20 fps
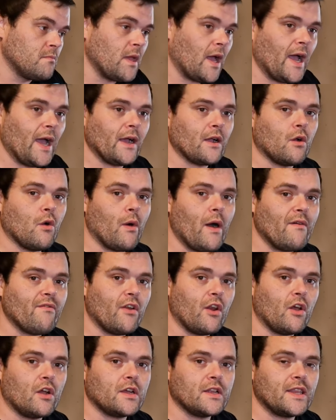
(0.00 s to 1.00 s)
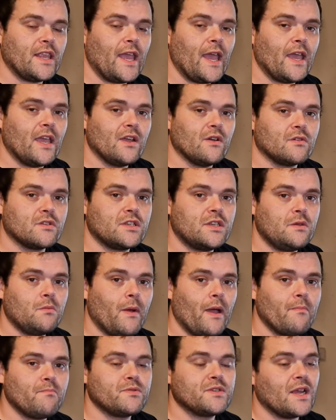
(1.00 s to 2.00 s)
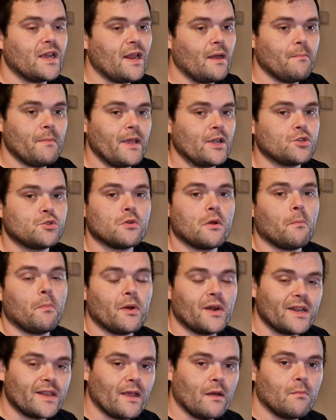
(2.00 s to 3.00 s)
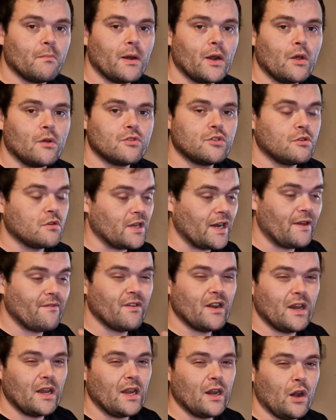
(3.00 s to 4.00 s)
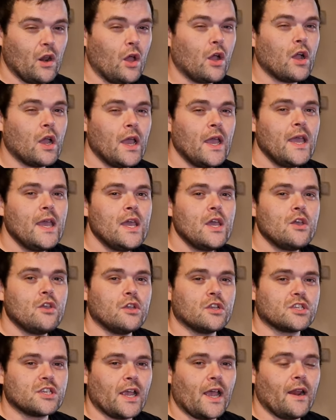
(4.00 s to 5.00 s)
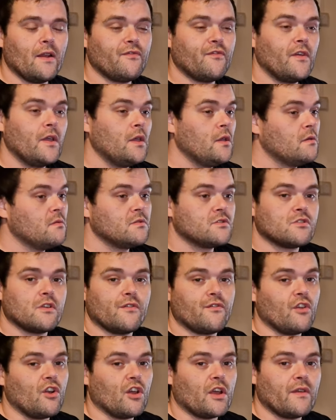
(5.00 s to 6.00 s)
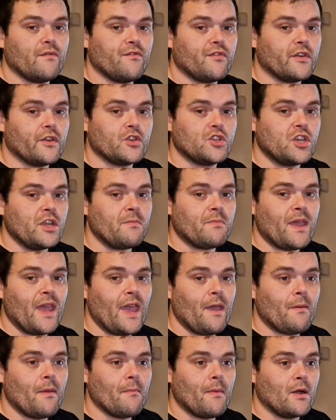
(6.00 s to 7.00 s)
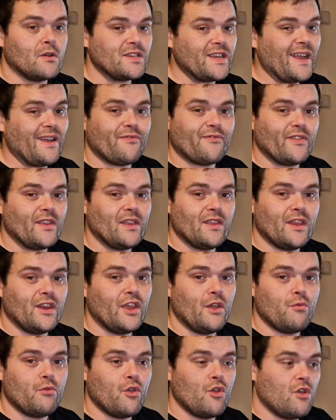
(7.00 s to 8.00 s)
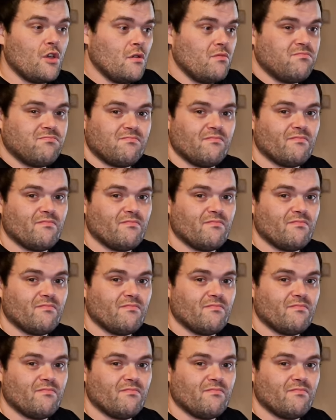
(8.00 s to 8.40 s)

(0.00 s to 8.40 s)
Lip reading: I'll go have a look at the AOC website. I'll make sure to put it down below so you can have a little look yourself. So if you're looking for a cheap gaming mouse after the new year,